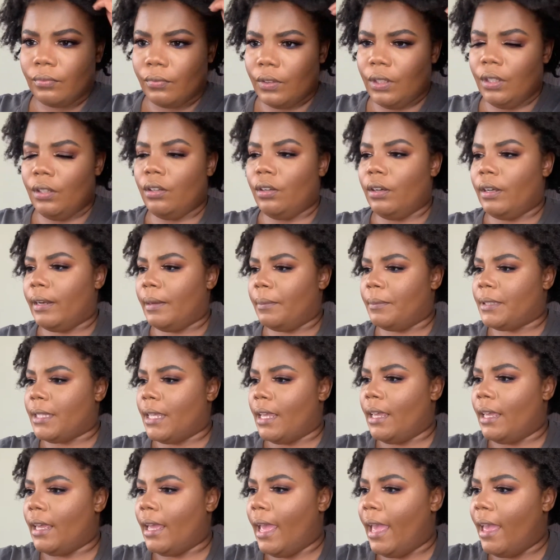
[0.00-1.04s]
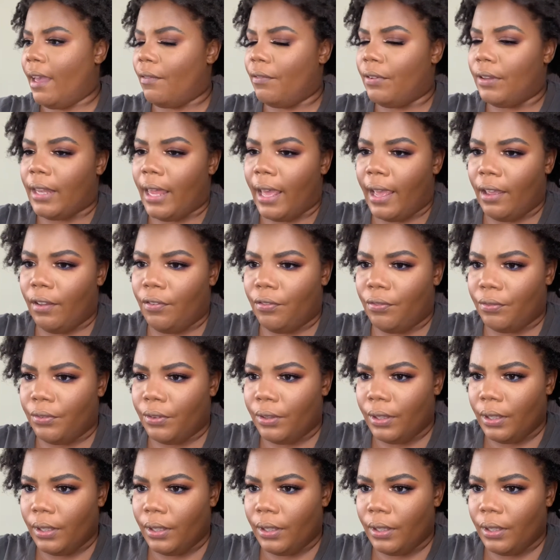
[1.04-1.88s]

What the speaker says: You know what I'm saying? Have a life.